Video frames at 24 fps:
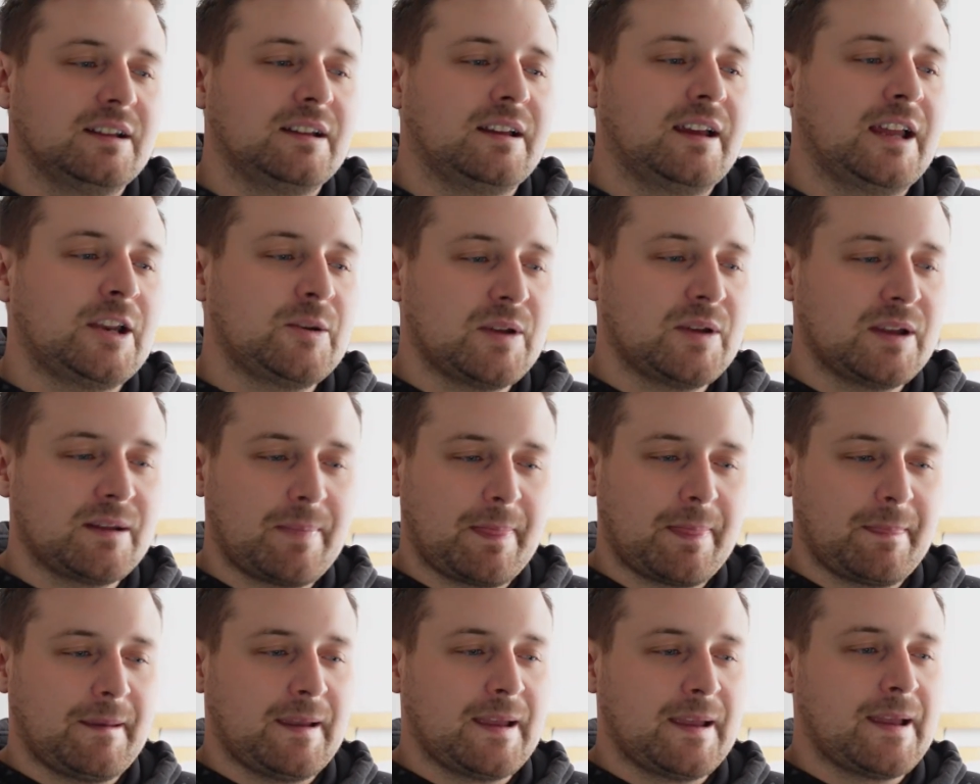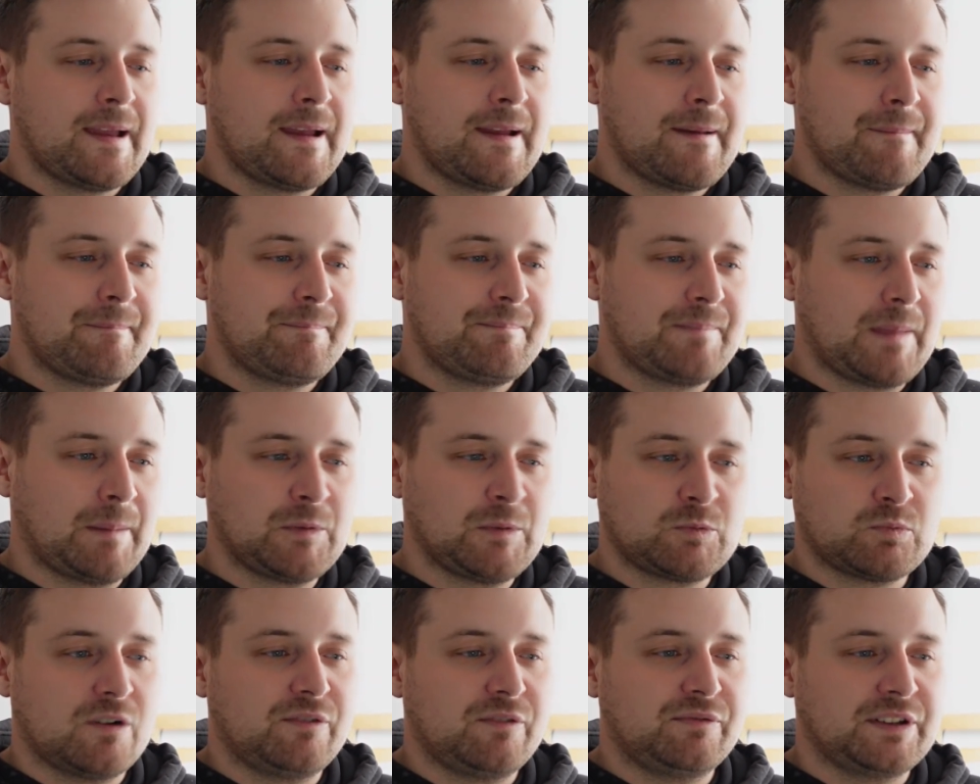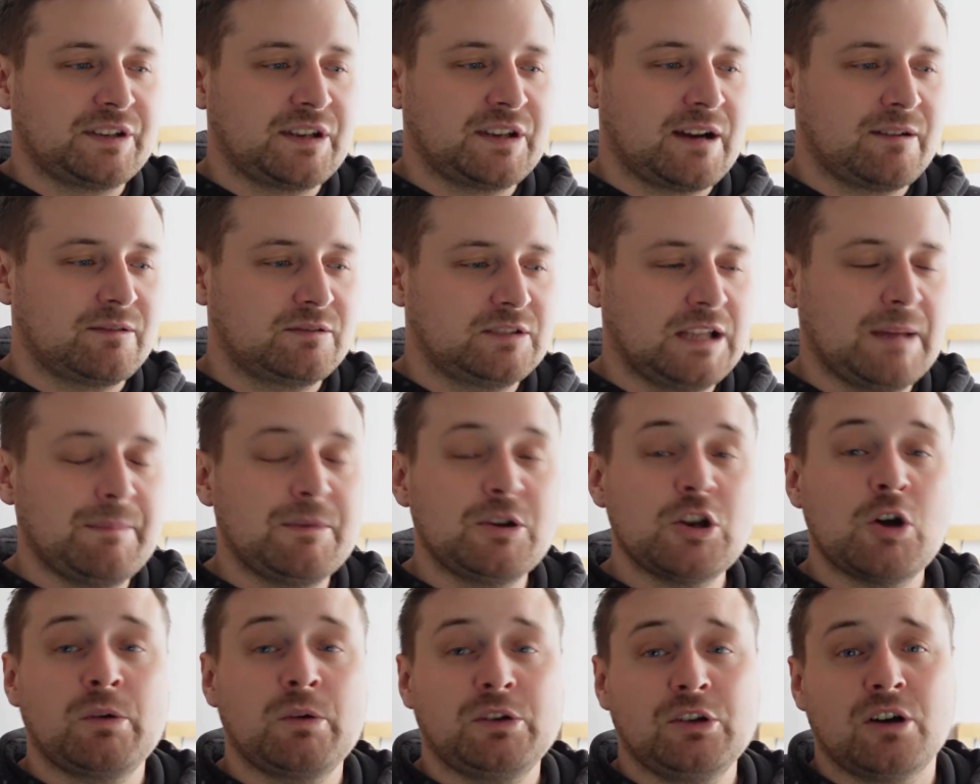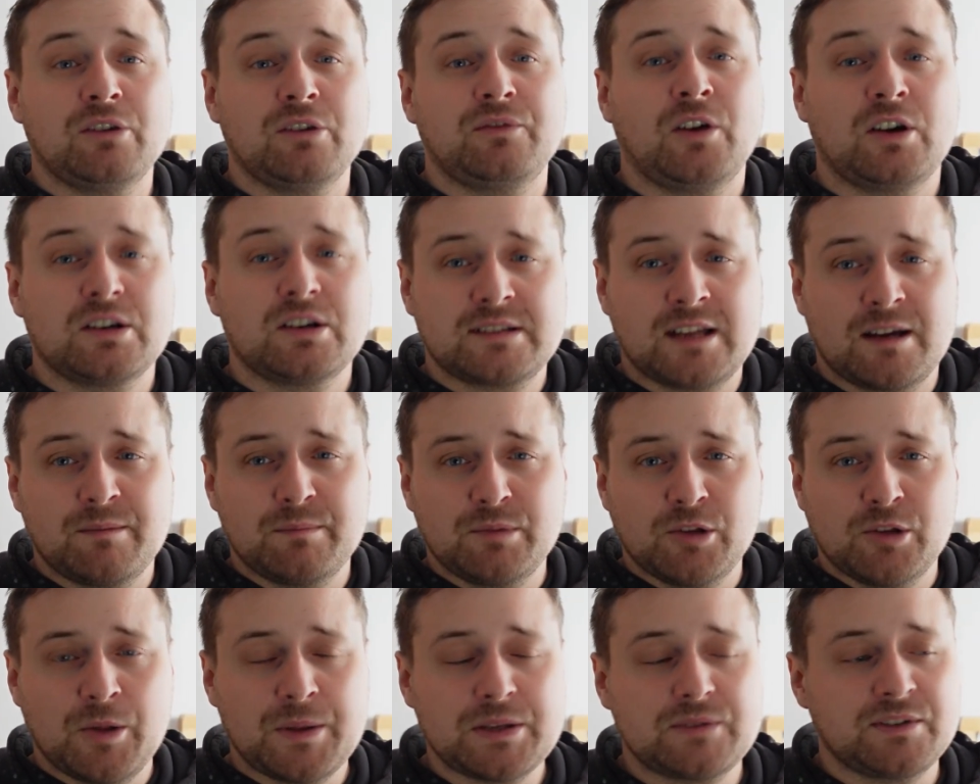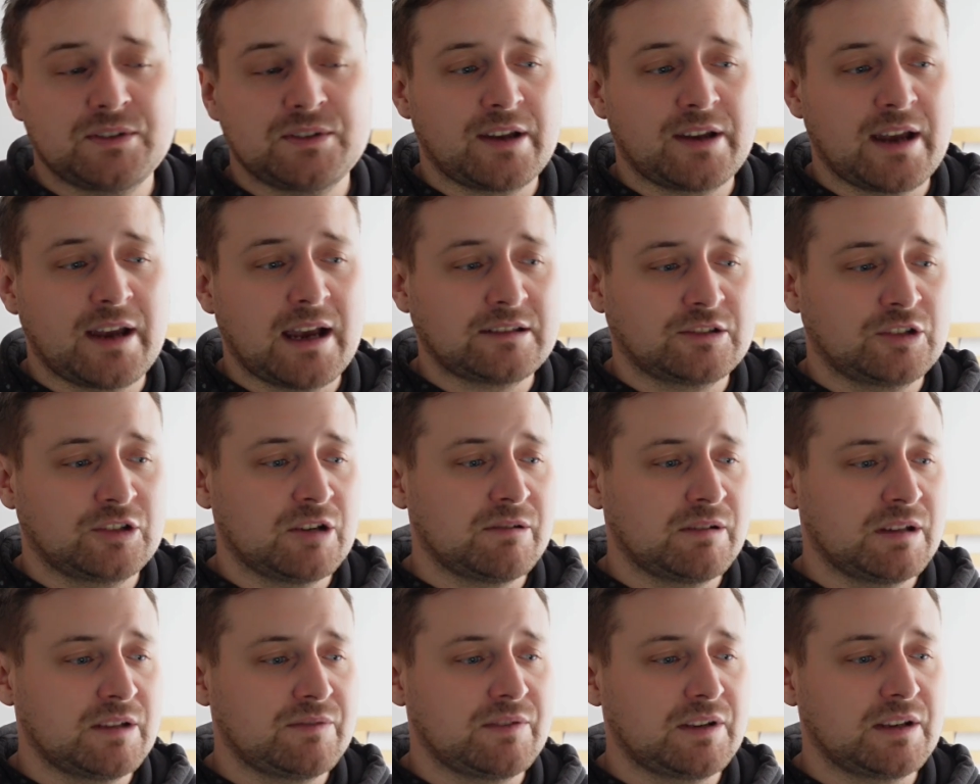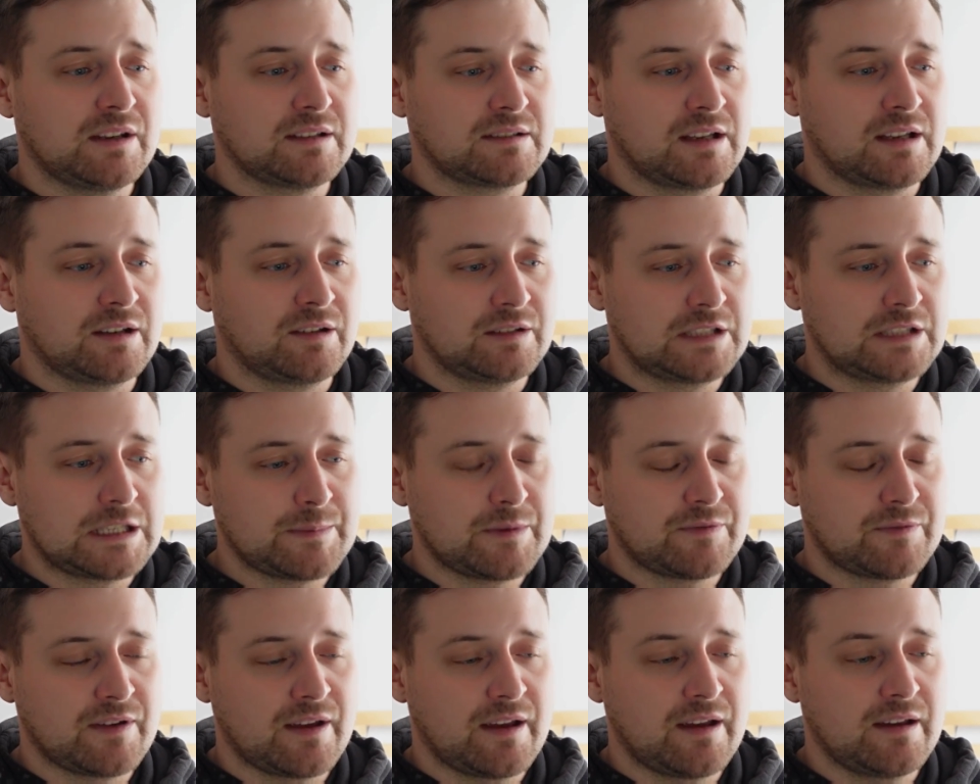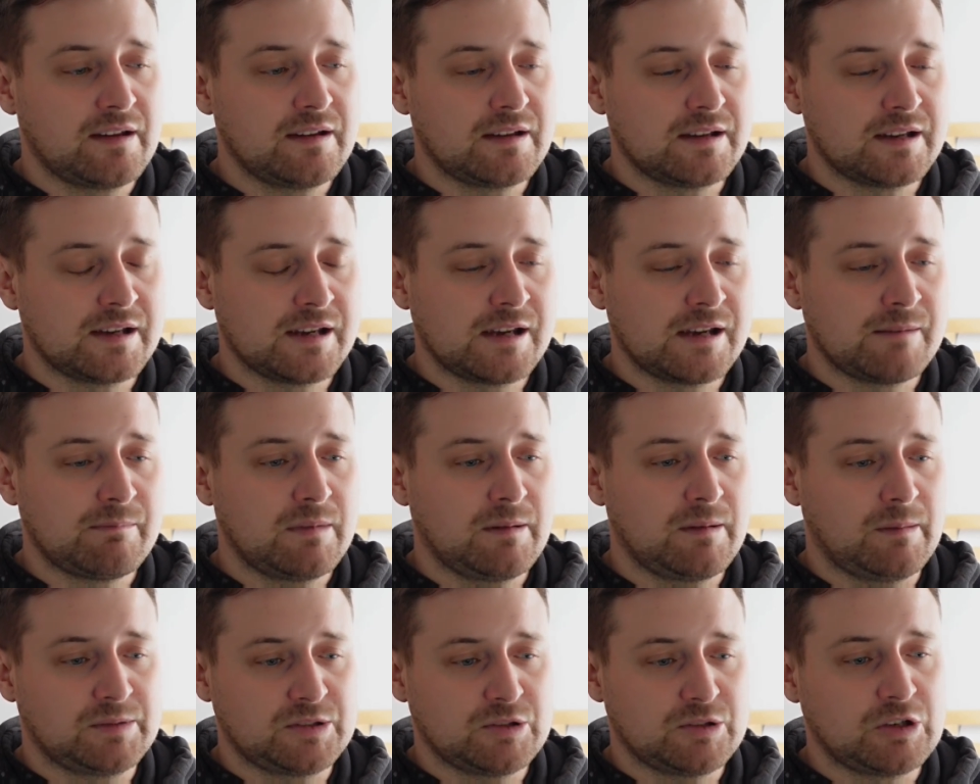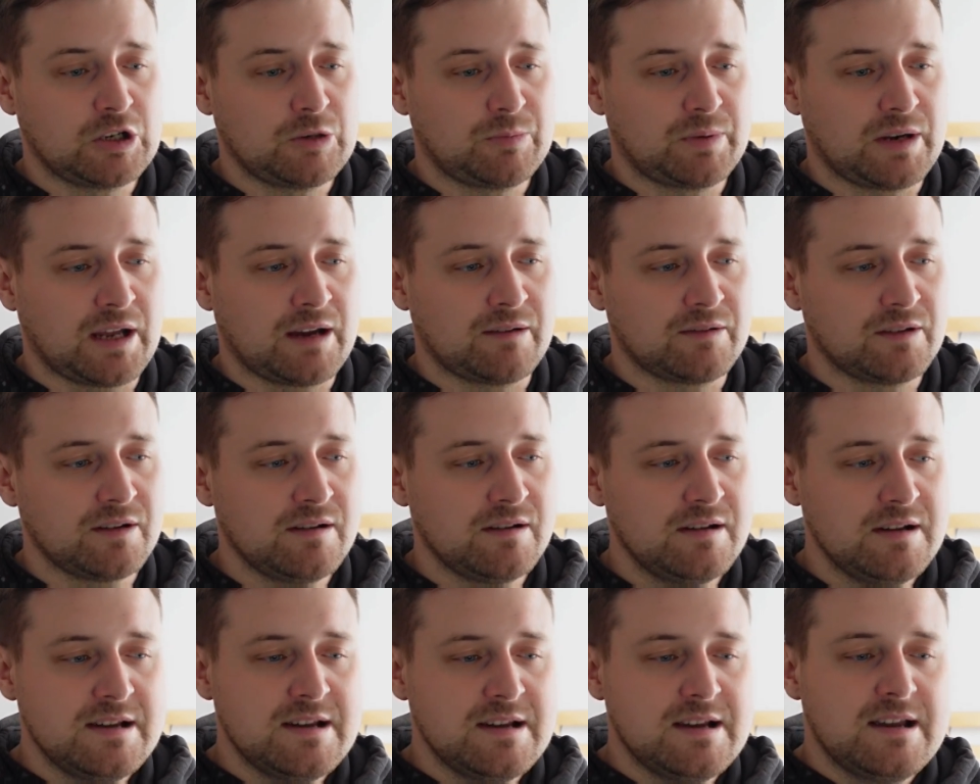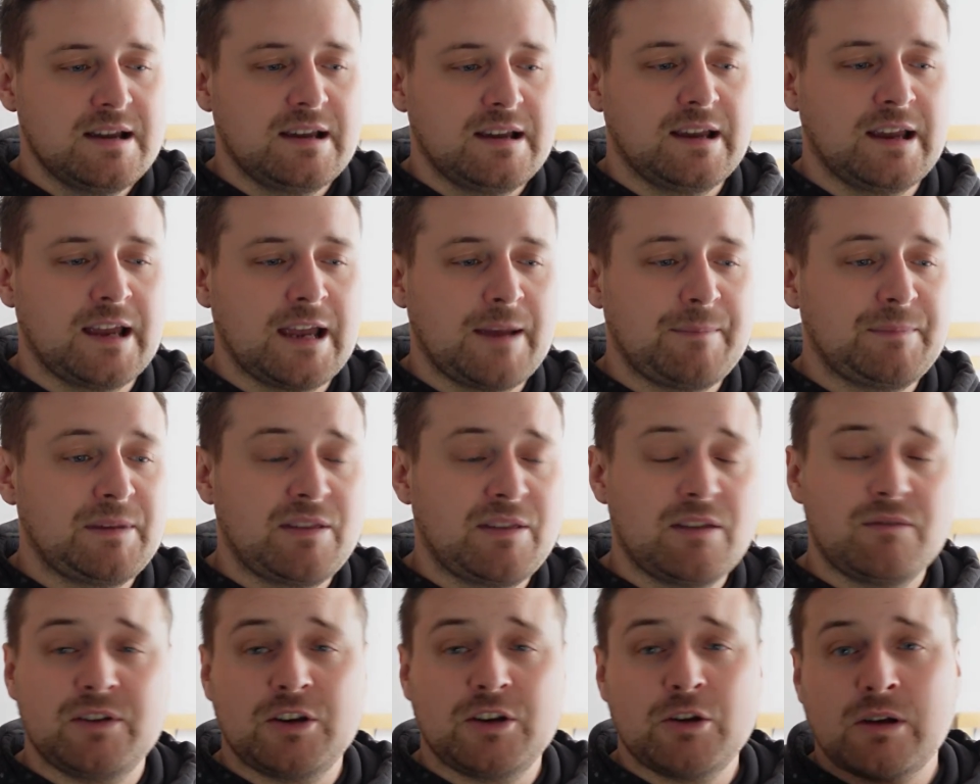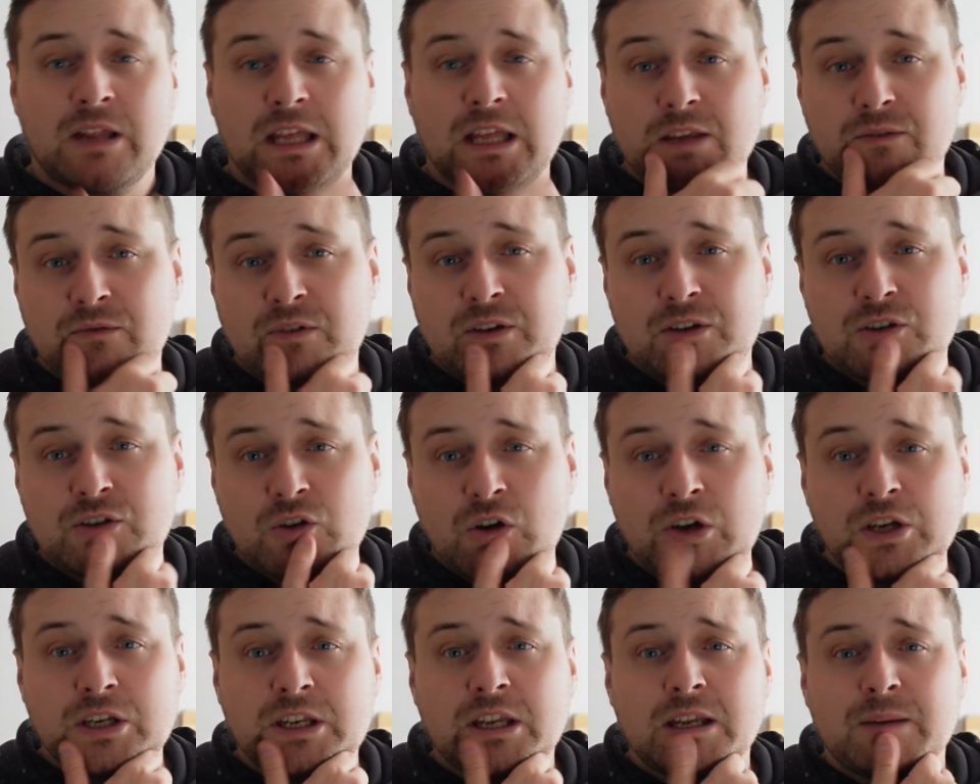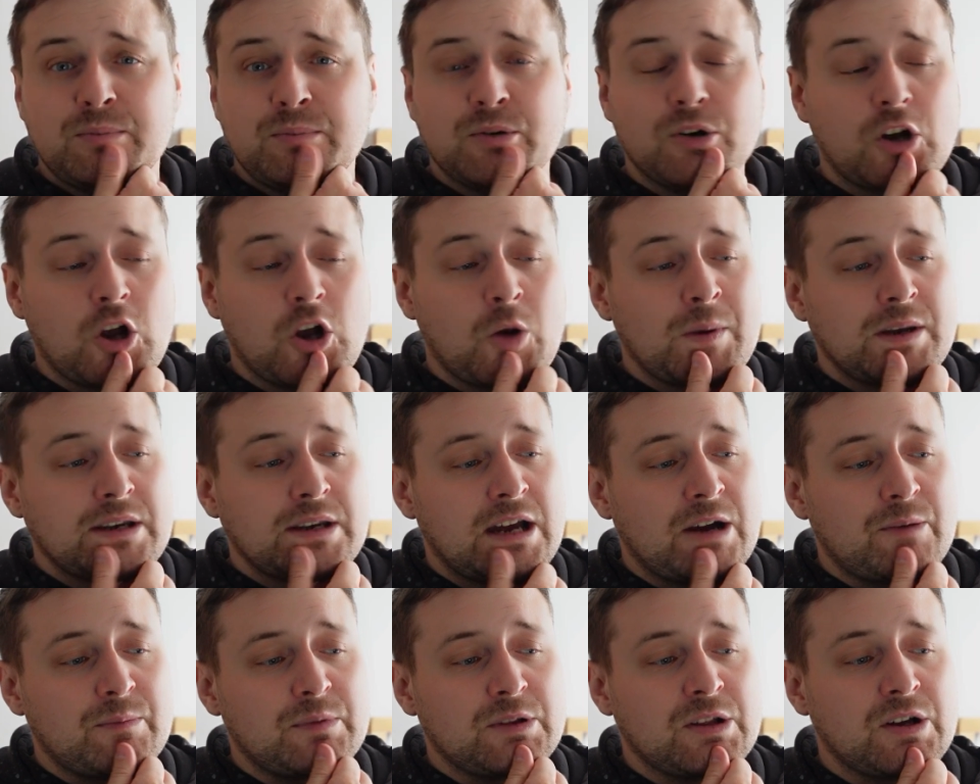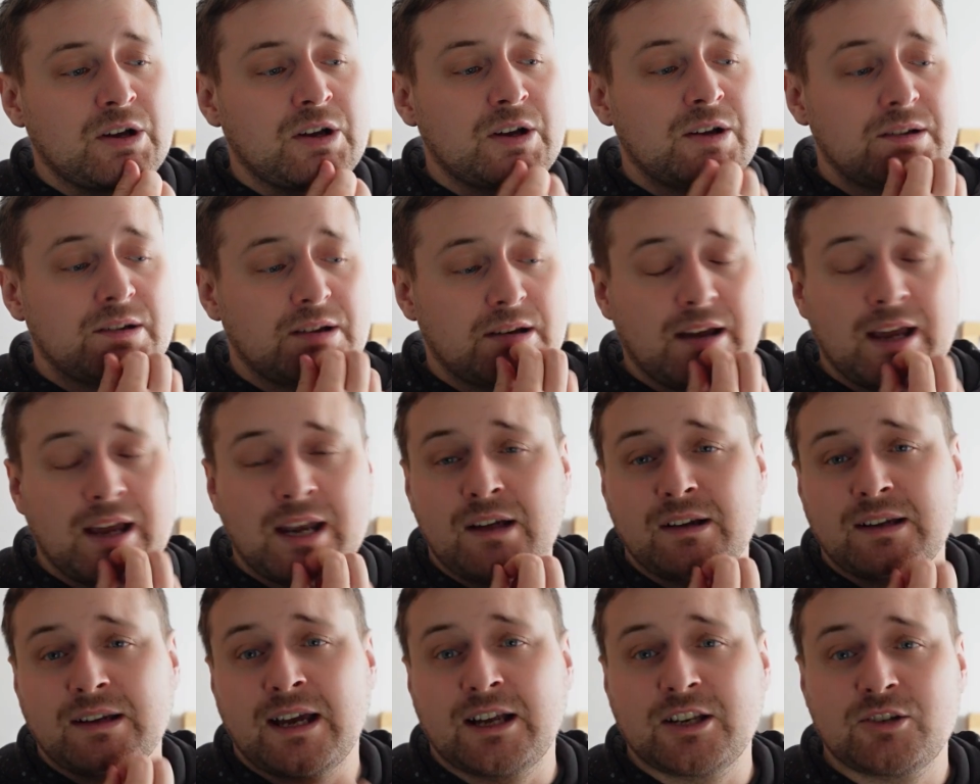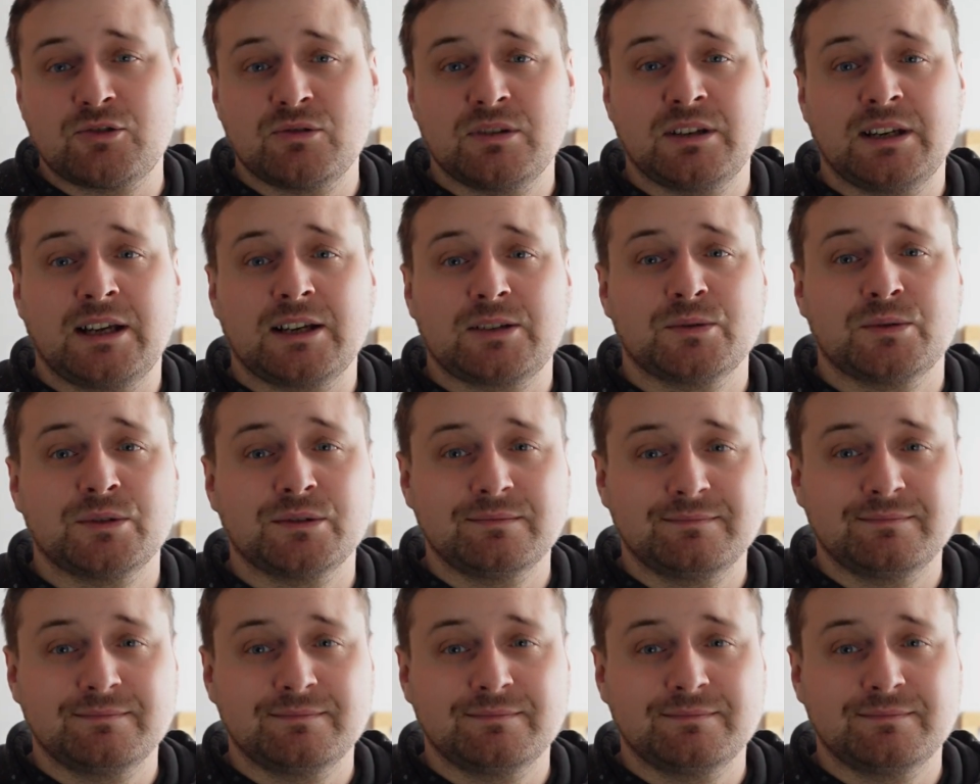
Anyway, I'm just waffling now. Let me know what your thoughts down below on this video, I don't really think it's that good, to be fair. I'm still going to put it out though. Give the video a like if you enjoyed it, put a comment down below, and I'll catch you in the next one.